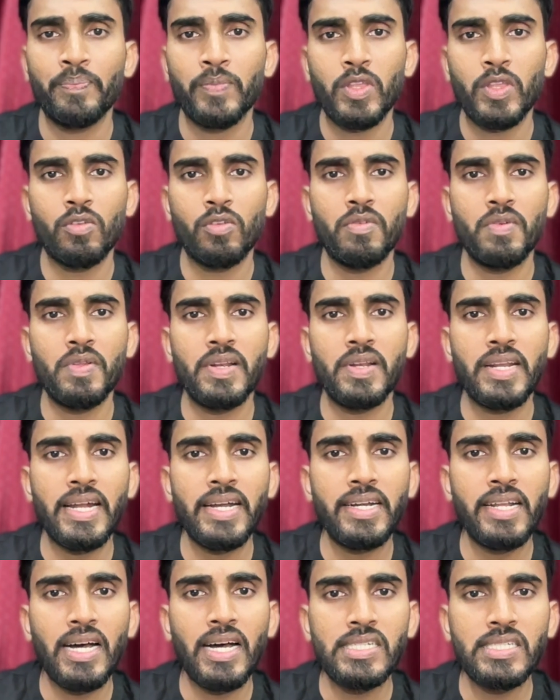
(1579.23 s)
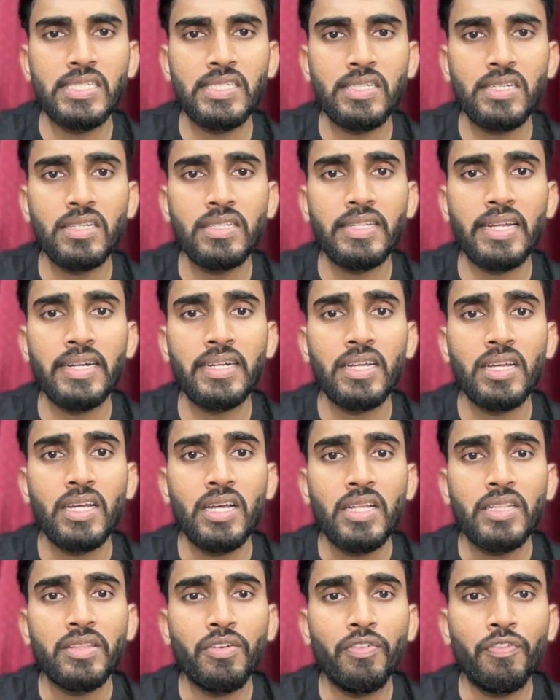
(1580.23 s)
So we will write the answer that
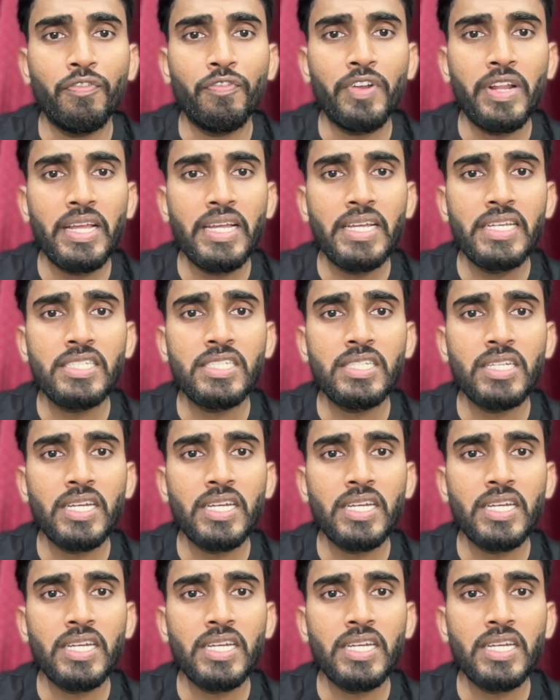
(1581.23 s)
the phrase